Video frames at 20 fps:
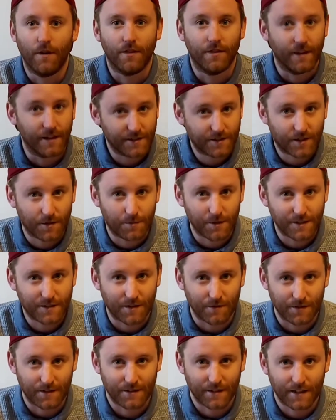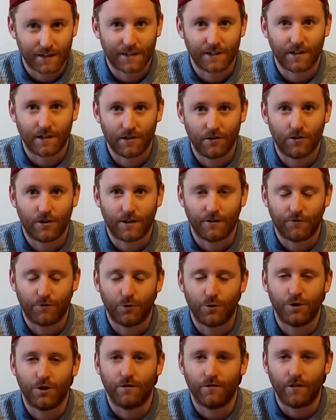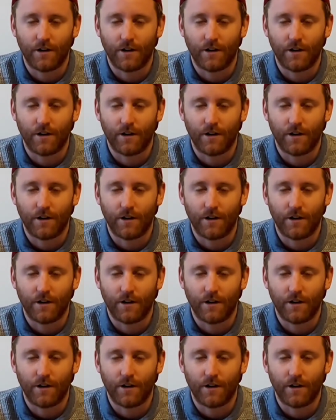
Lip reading: this could be something that could unlock it for you,